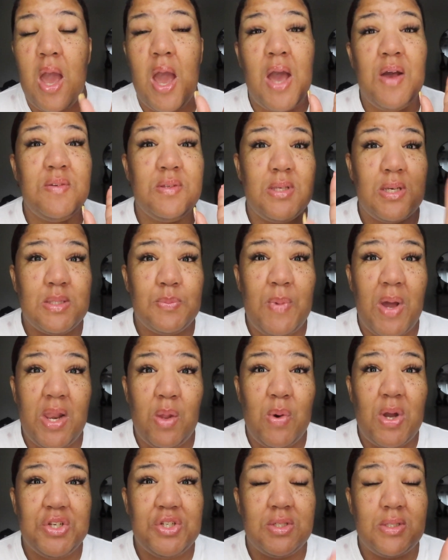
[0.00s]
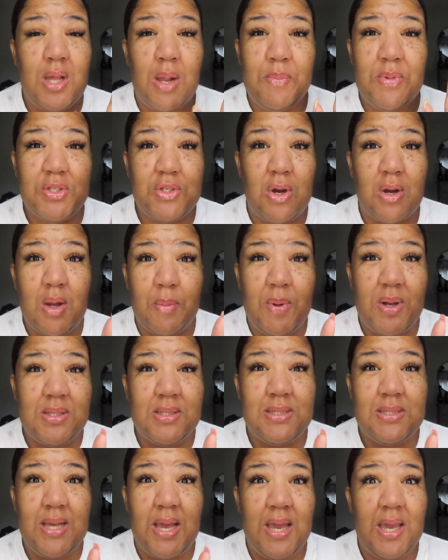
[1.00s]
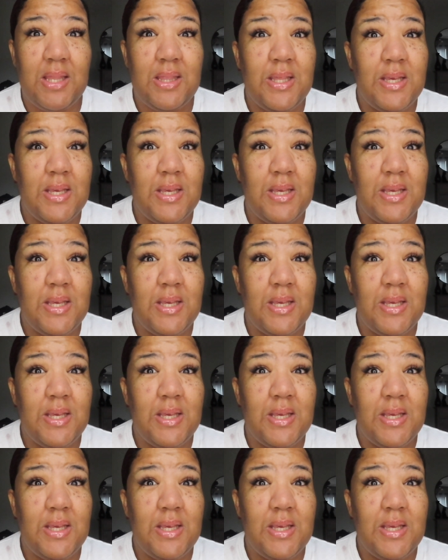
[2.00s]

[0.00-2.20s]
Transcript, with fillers: I have six body washes that I'm gonna talk about today.